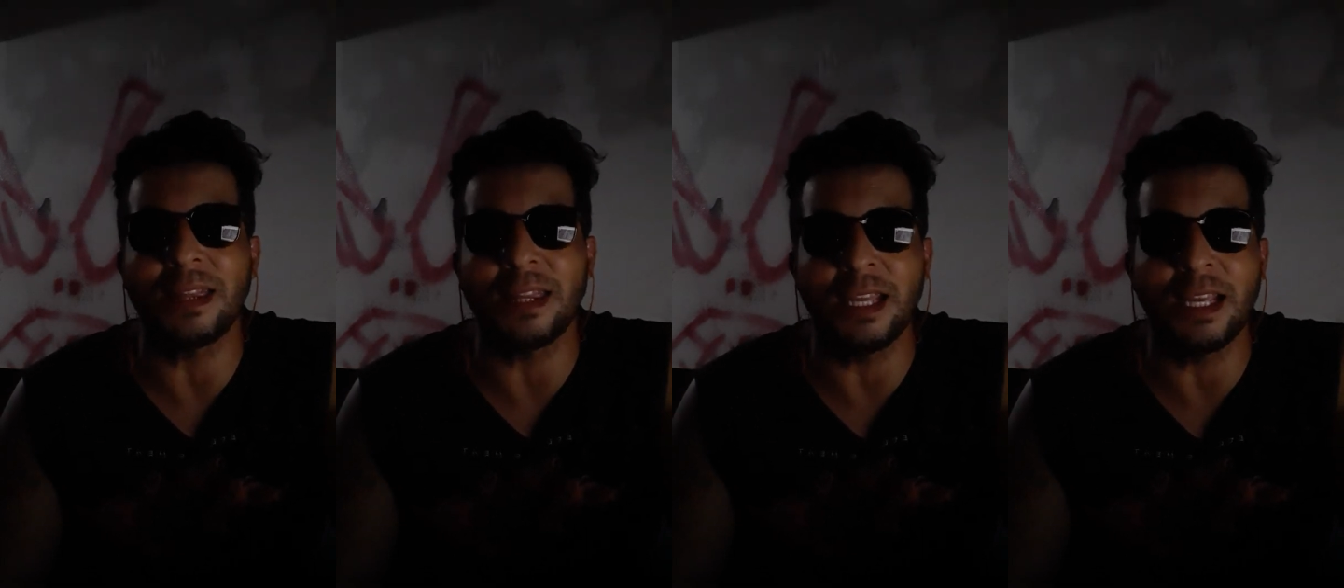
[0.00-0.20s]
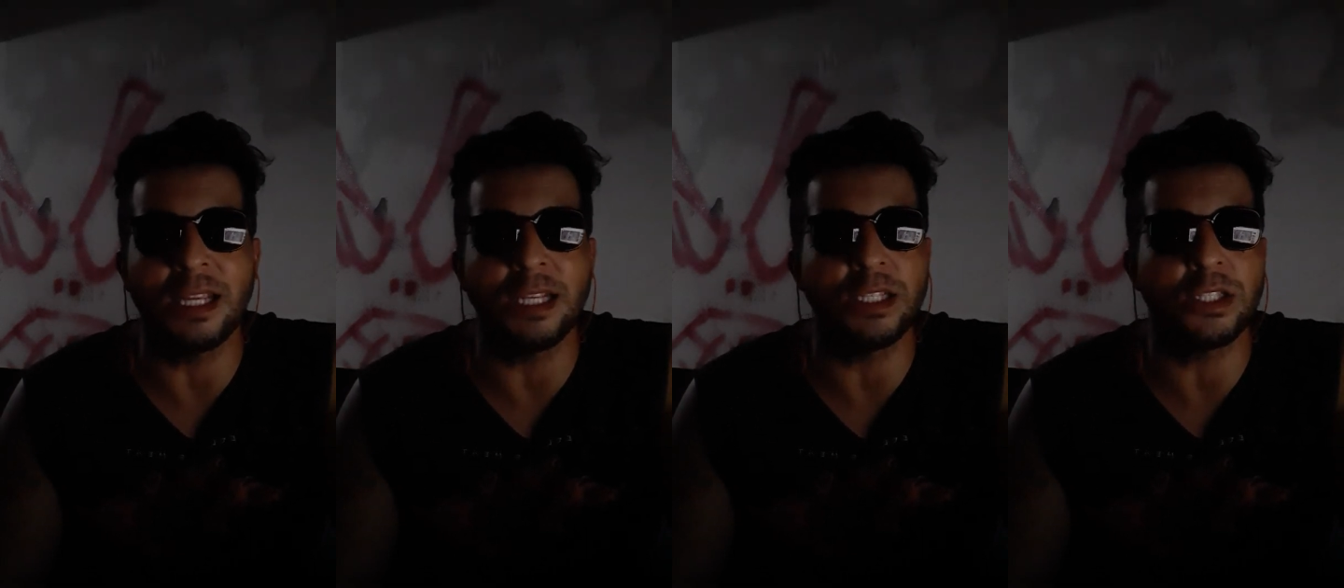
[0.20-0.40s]

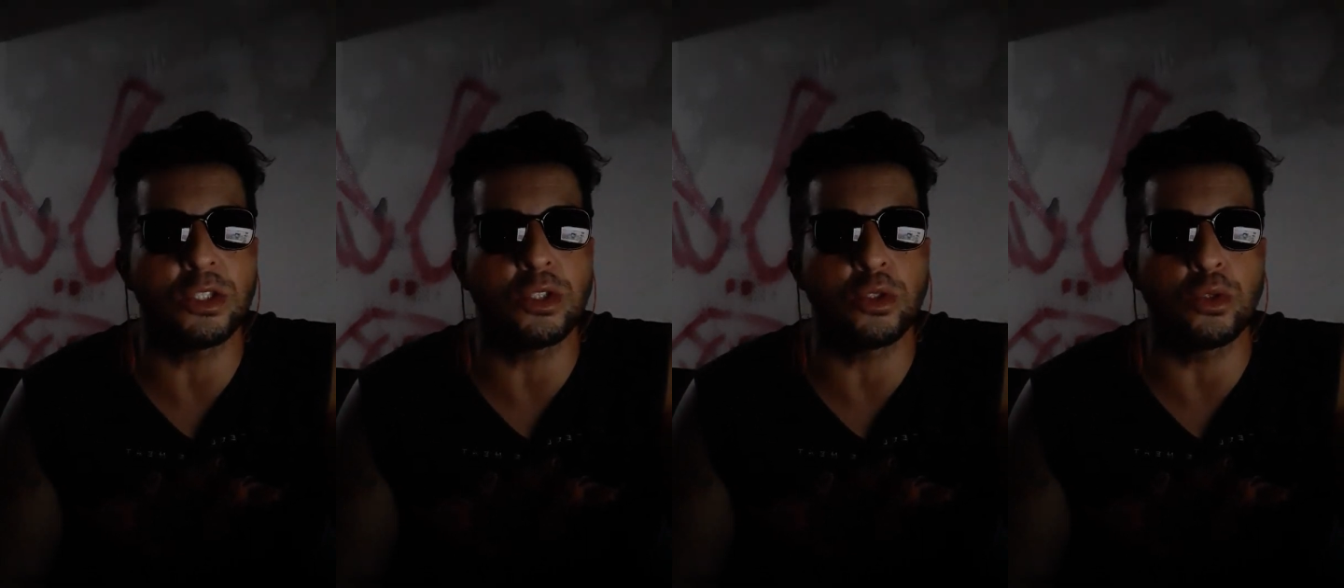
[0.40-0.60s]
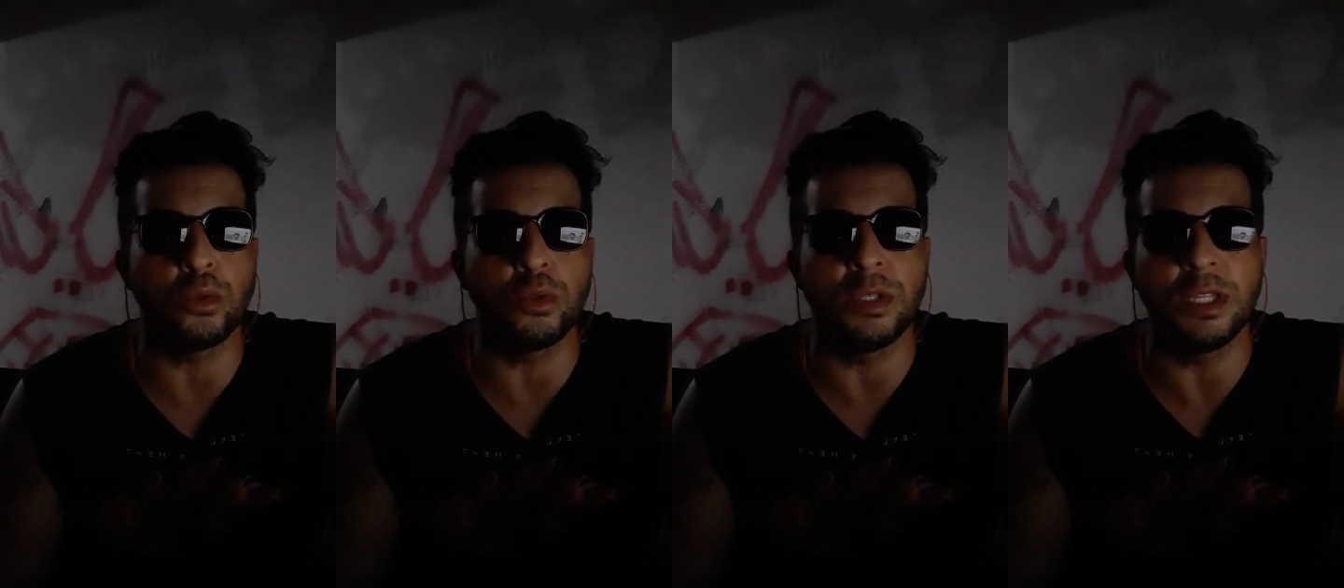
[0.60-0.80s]
things
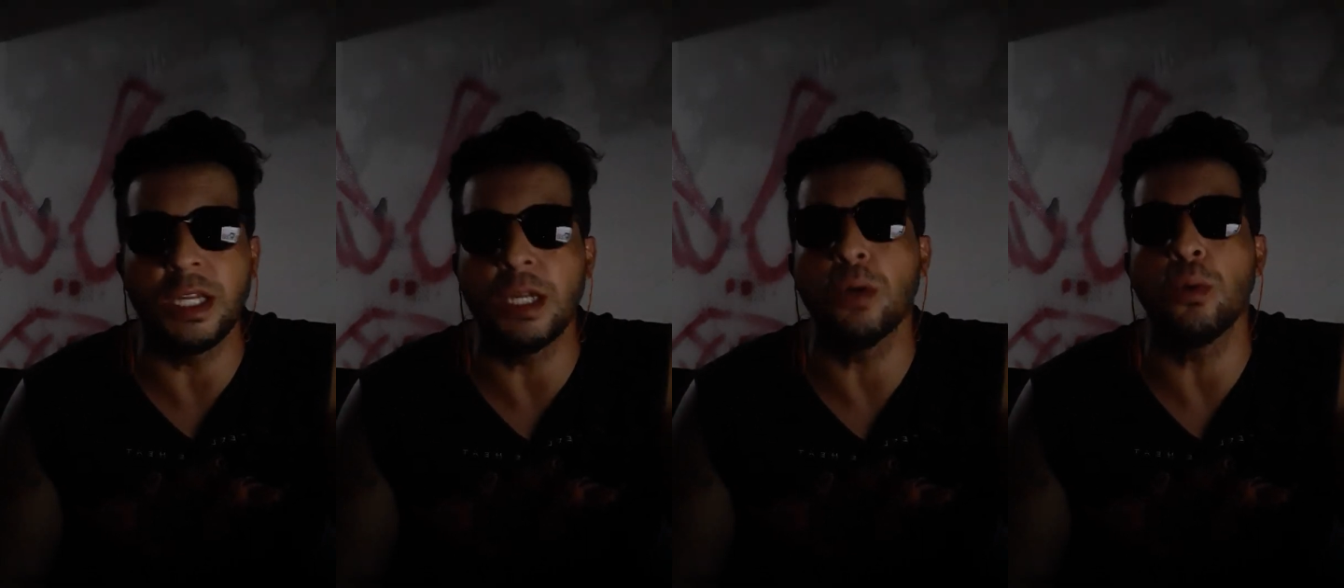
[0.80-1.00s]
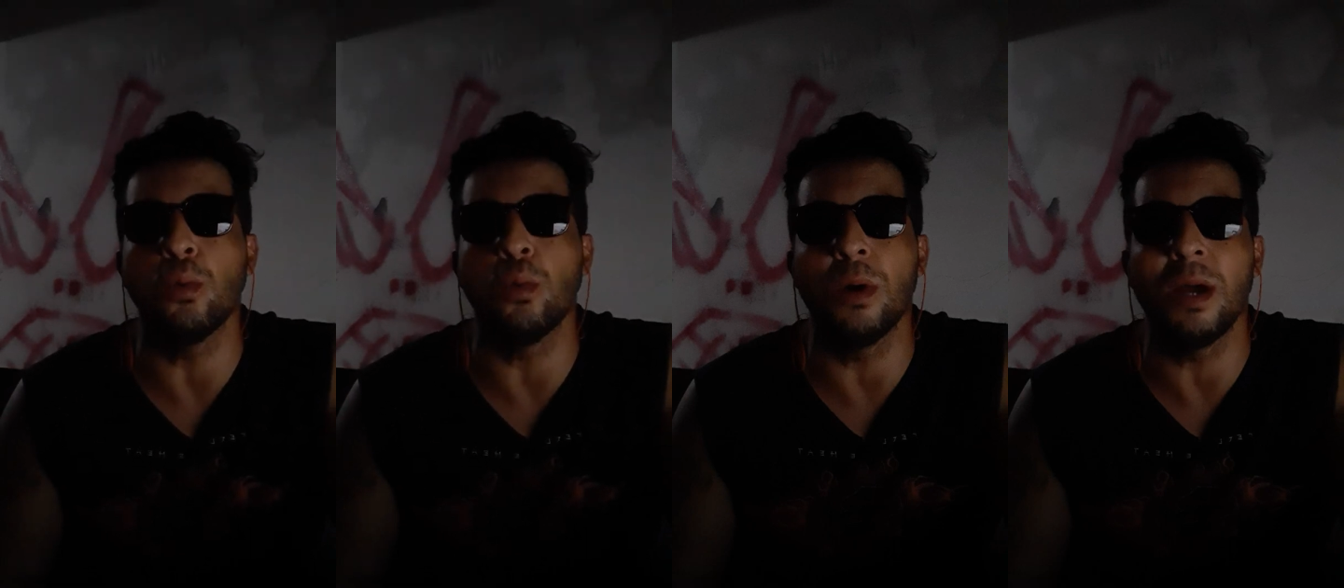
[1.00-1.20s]
to
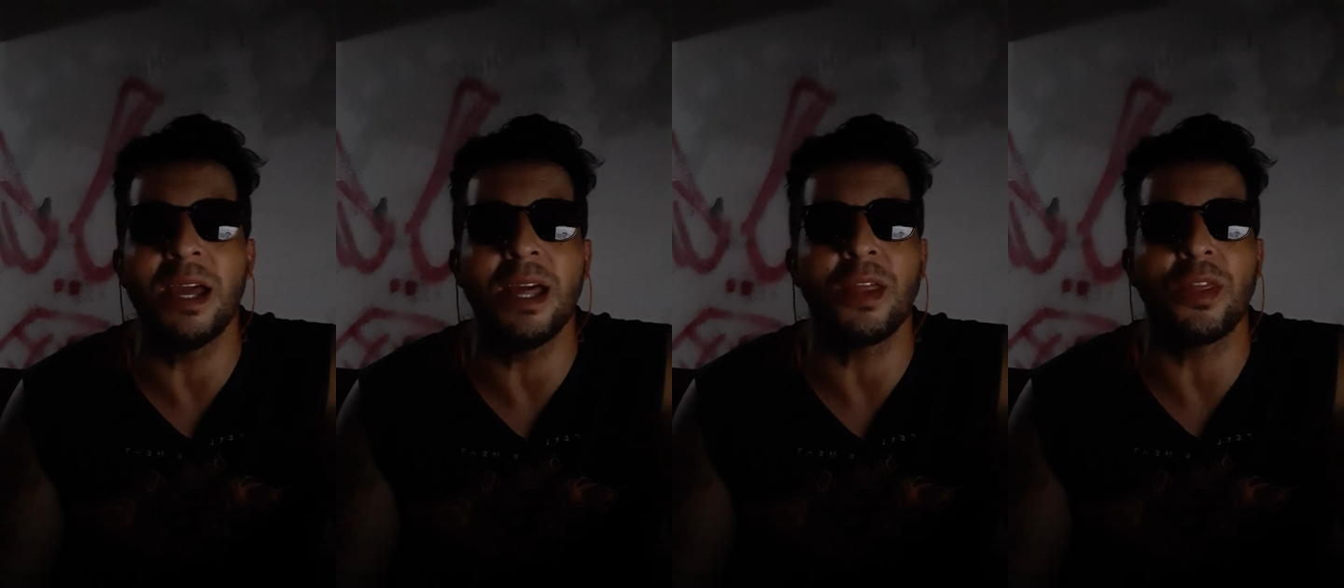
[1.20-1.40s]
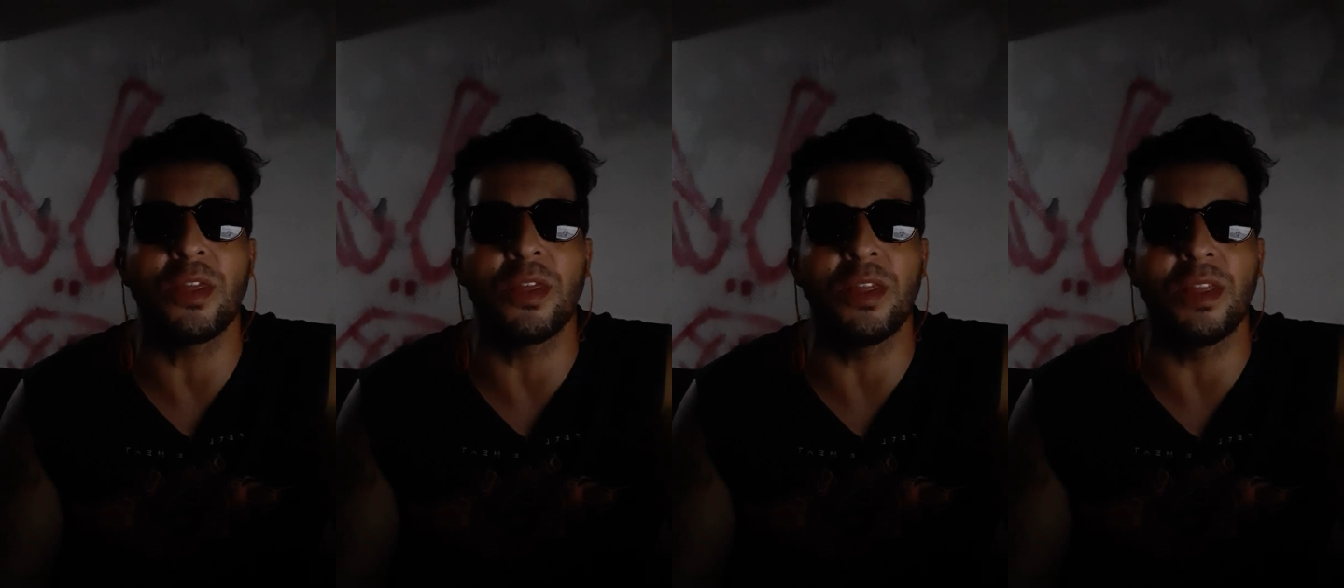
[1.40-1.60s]
deal
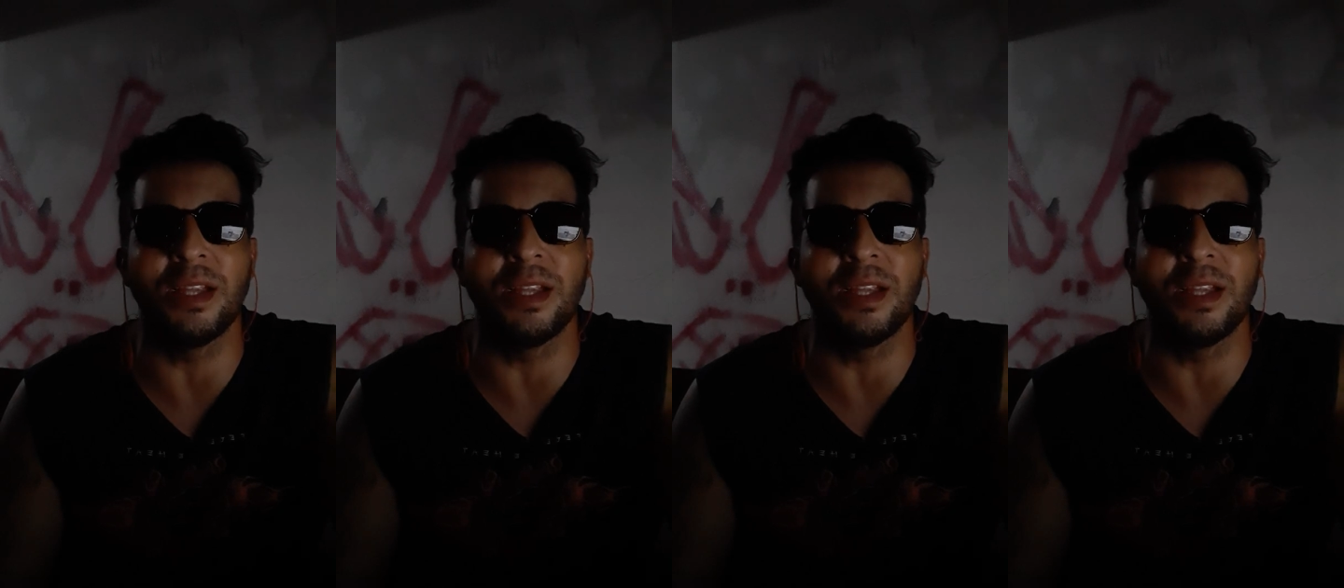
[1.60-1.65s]
with.